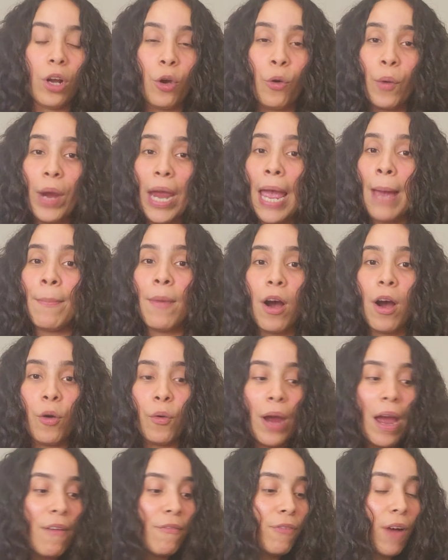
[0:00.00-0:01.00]
a grandma,
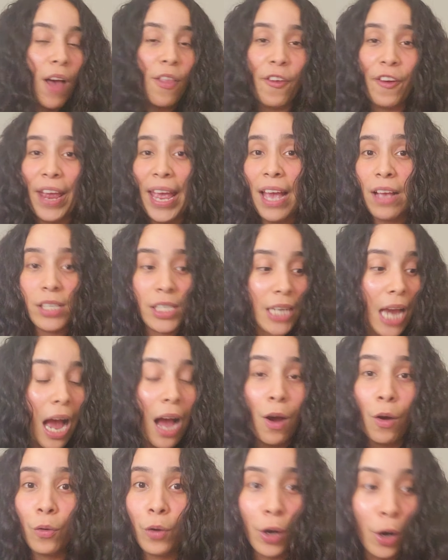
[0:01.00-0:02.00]
grandfather, auntie, I
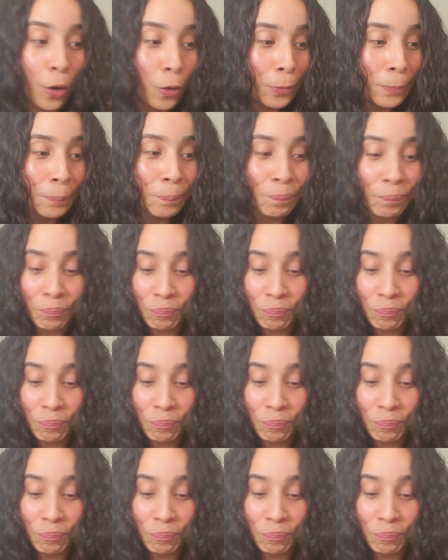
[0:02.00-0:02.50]
don't know.